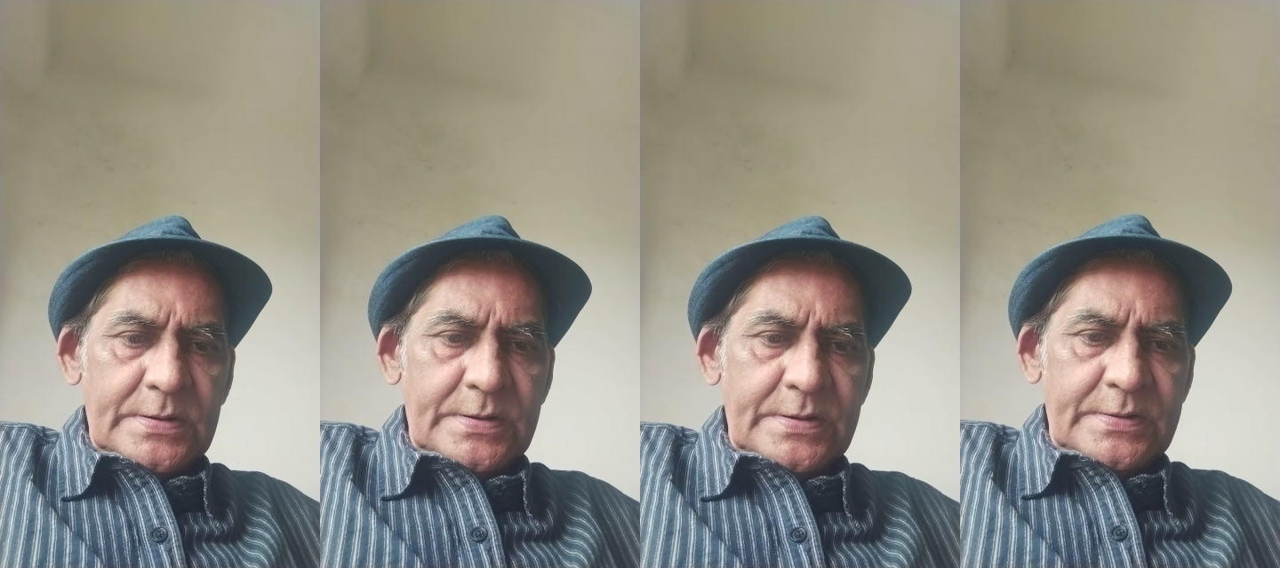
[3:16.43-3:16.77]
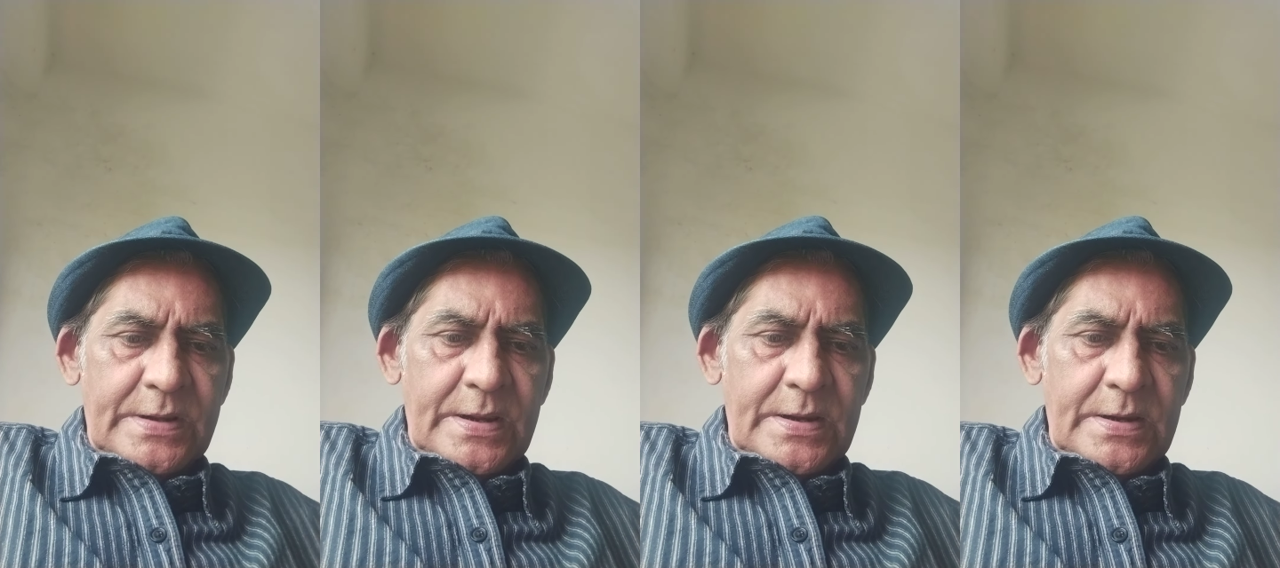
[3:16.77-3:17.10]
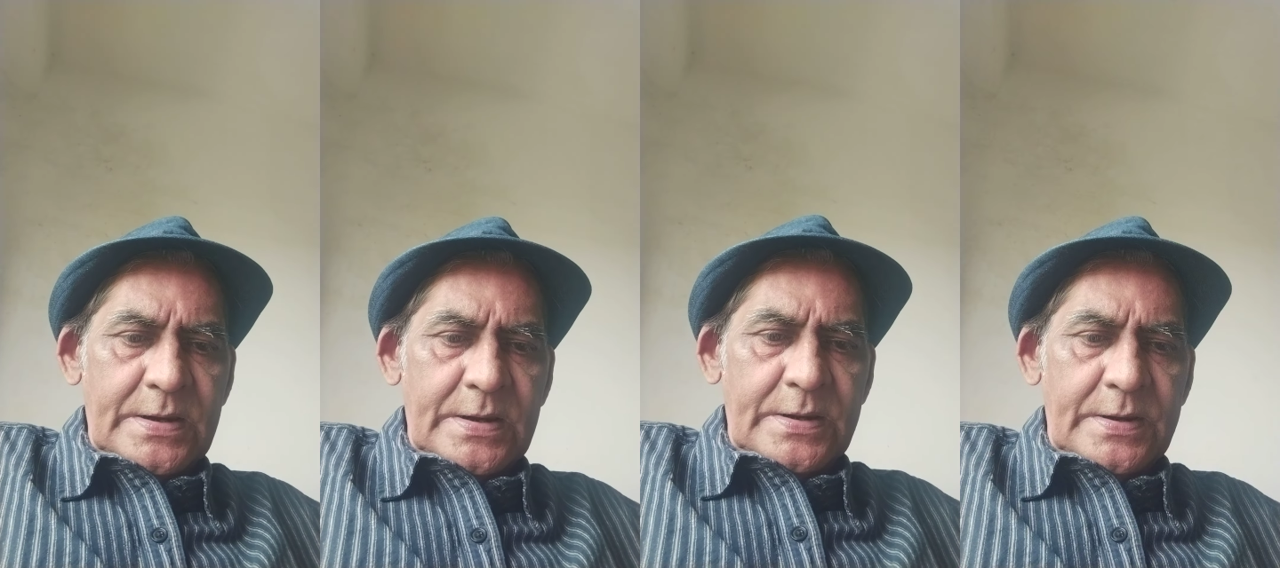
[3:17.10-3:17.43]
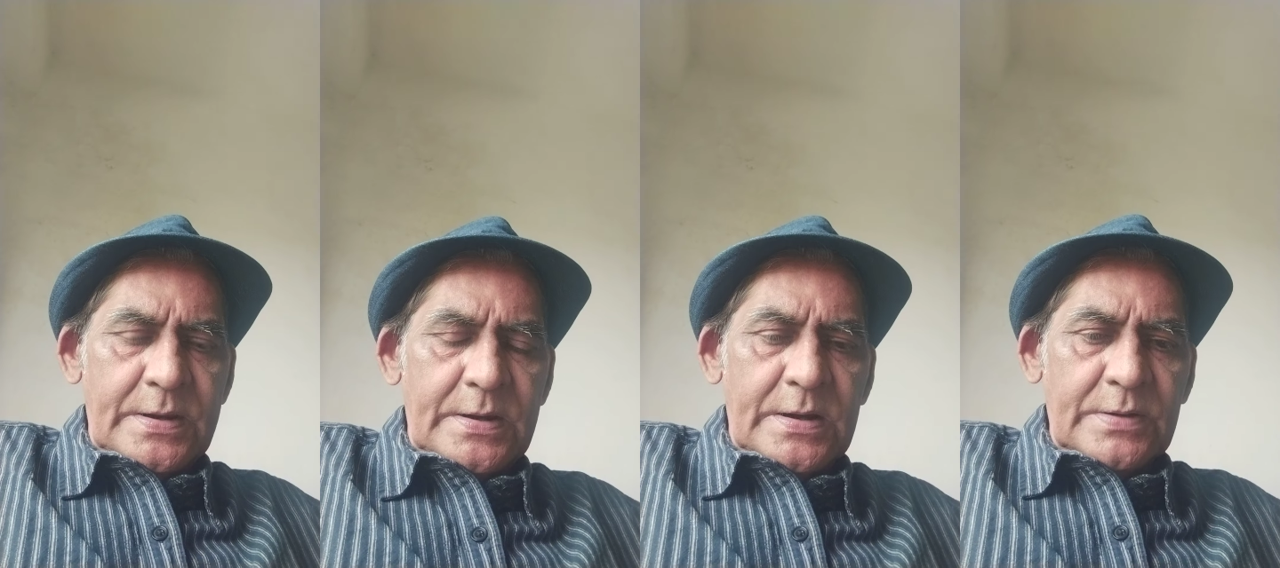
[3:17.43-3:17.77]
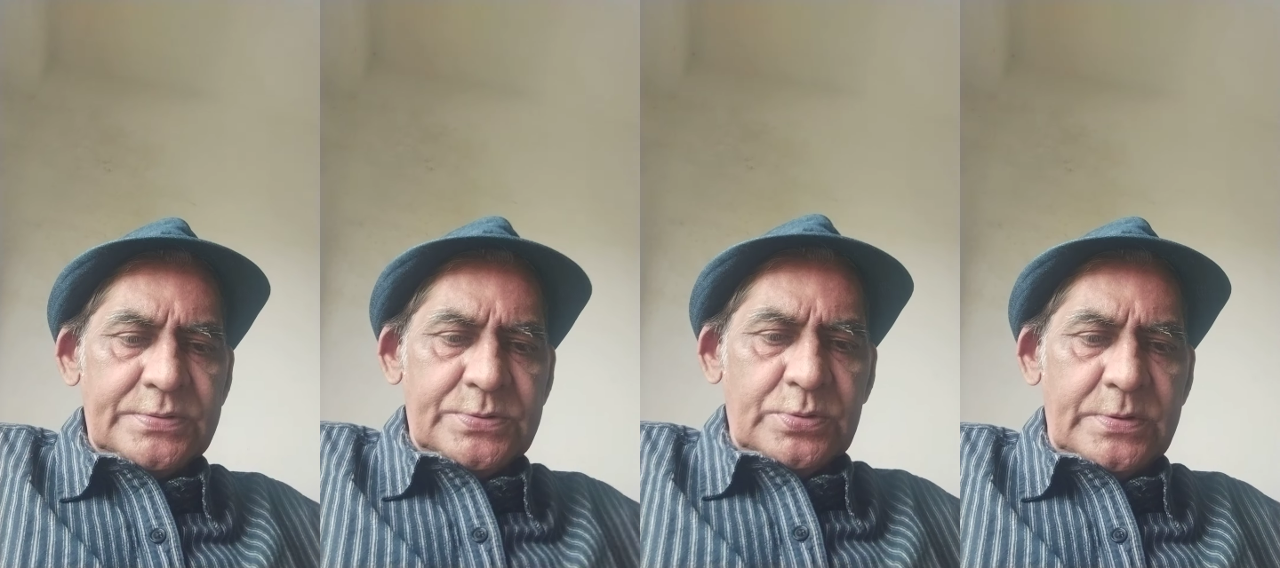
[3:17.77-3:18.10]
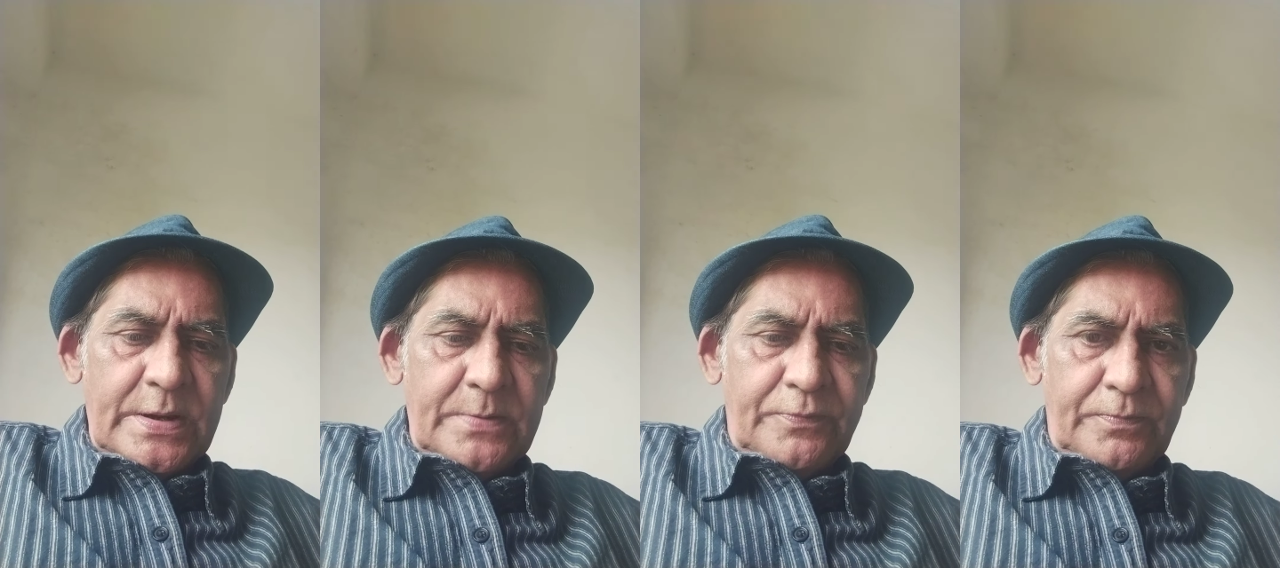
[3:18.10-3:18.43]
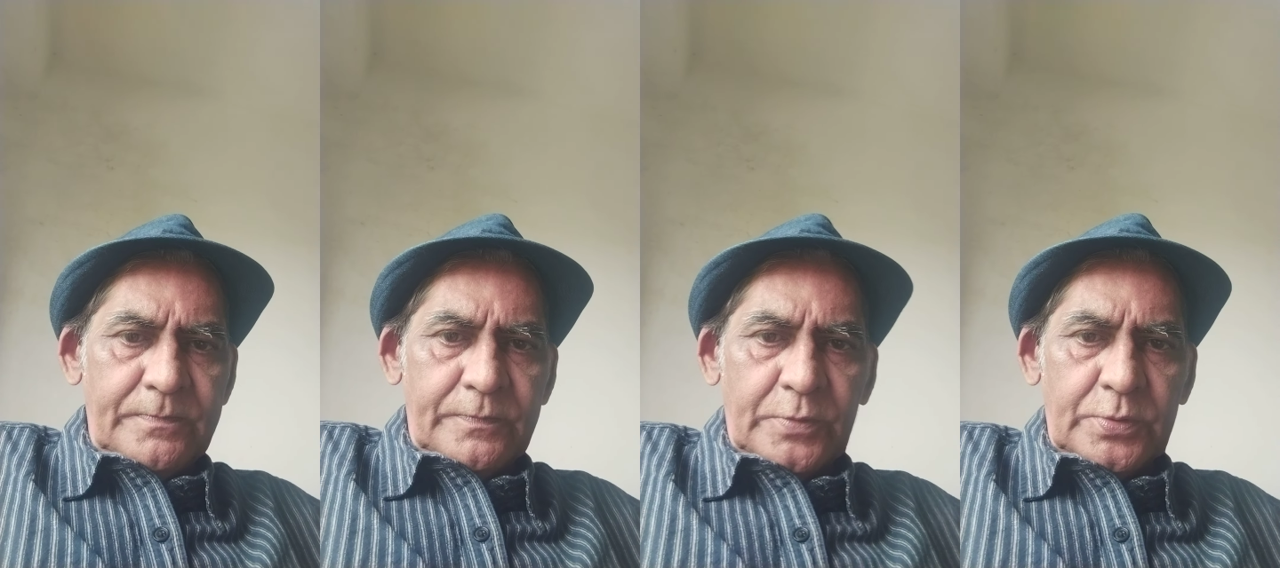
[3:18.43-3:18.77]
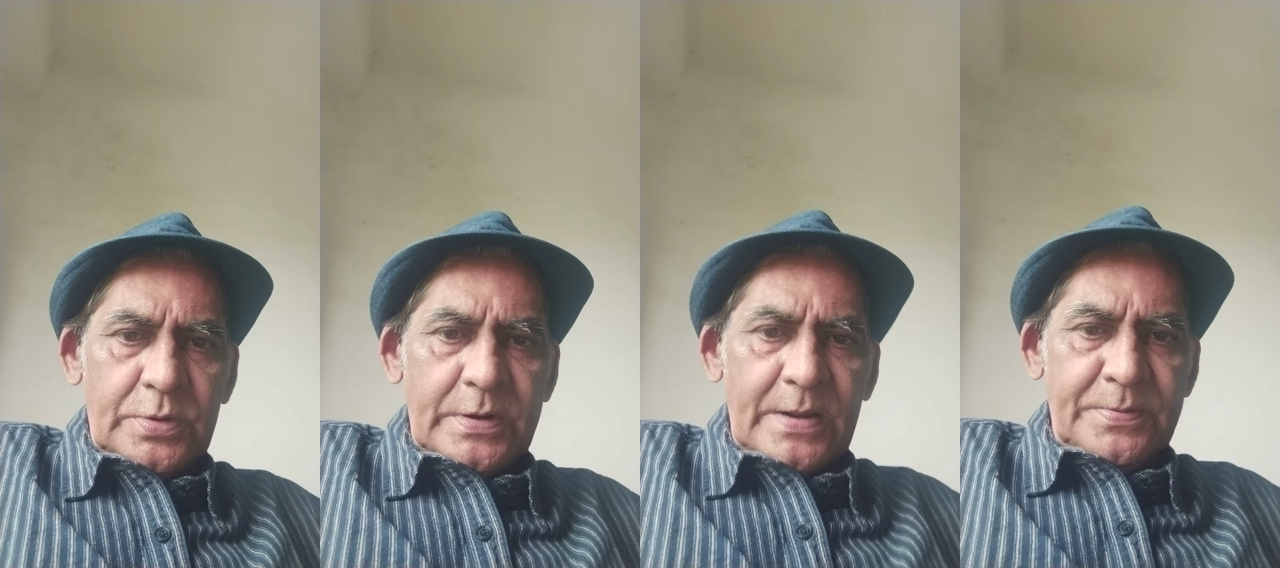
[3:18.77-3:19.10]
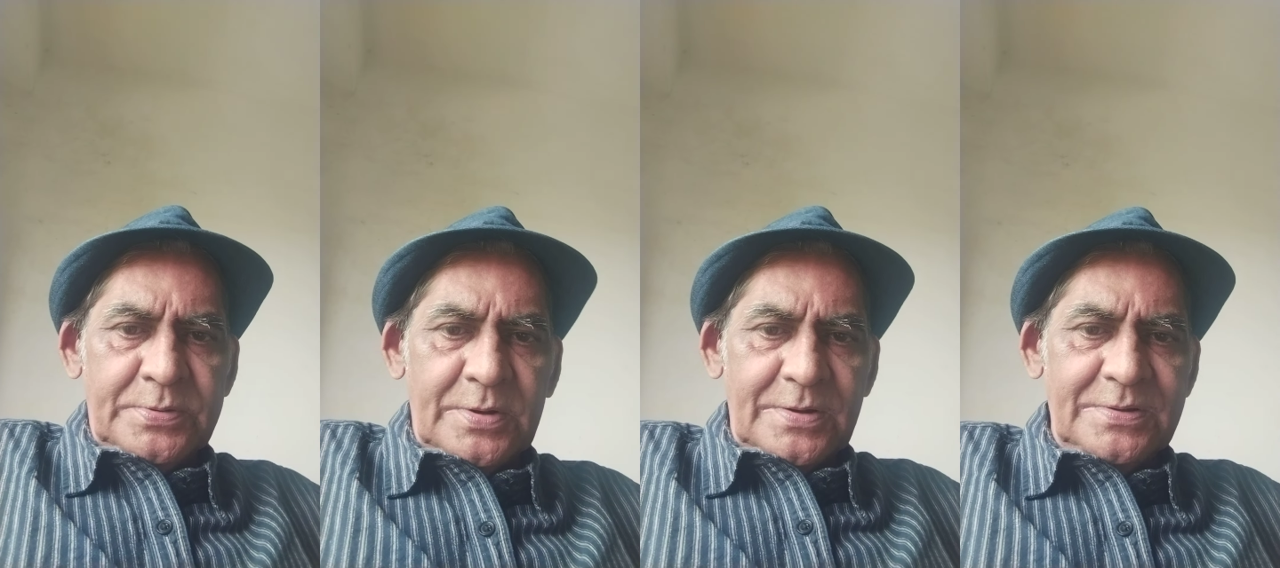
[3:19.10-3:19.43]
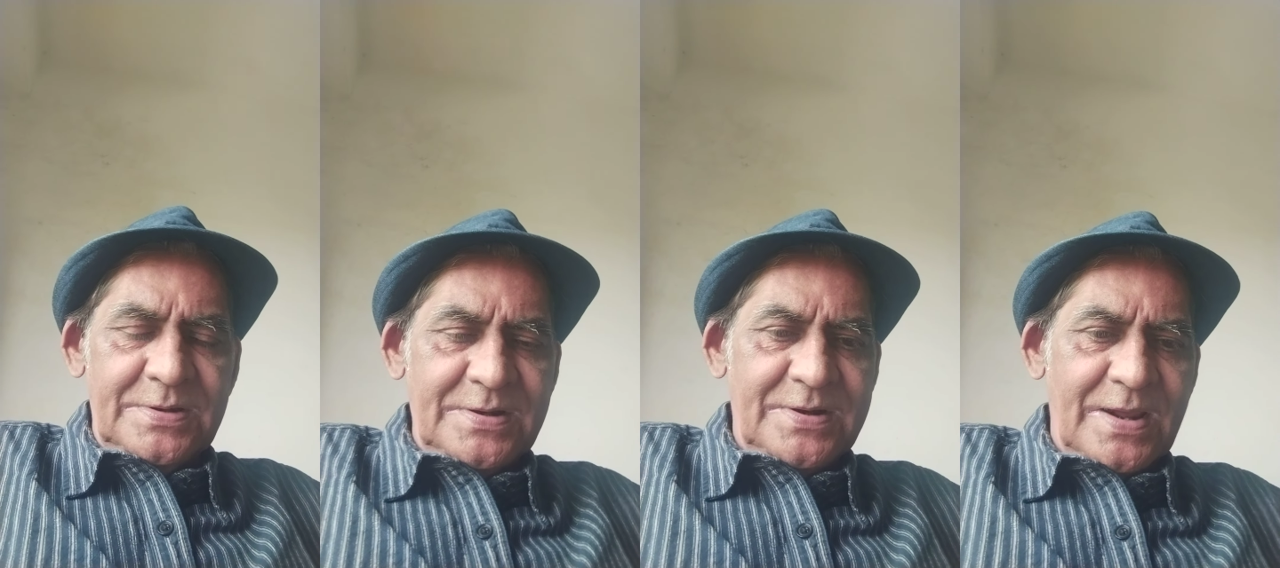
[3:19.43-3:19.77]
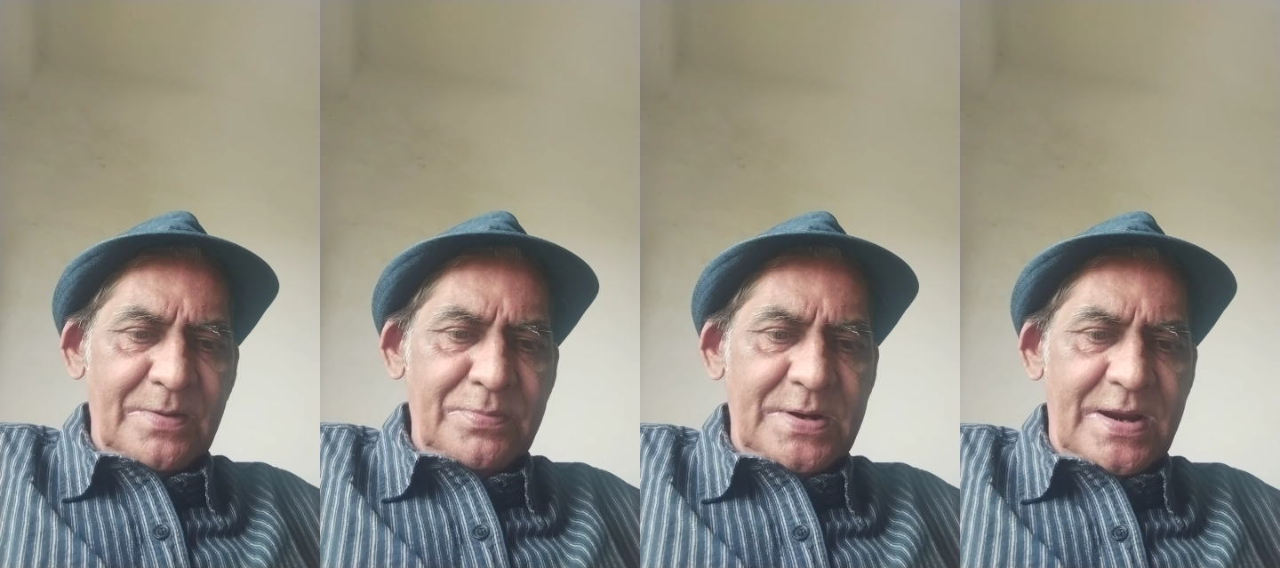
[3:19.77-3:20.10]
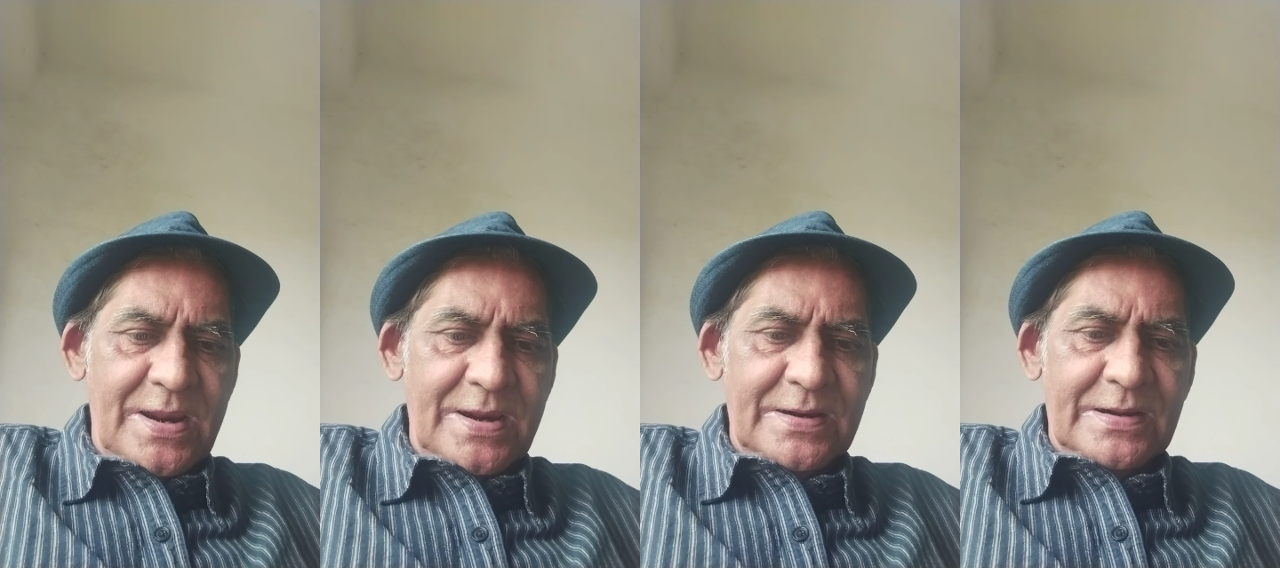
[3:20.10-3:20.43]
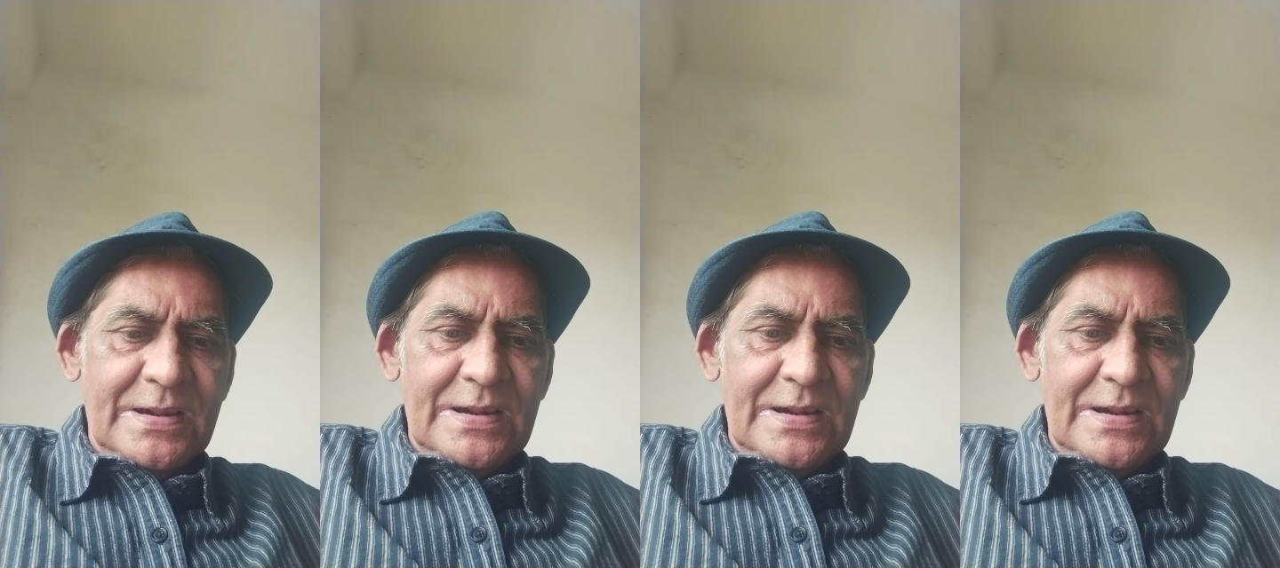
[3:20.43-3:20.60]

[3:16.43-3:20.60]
He loves to take photographs on the Derby day.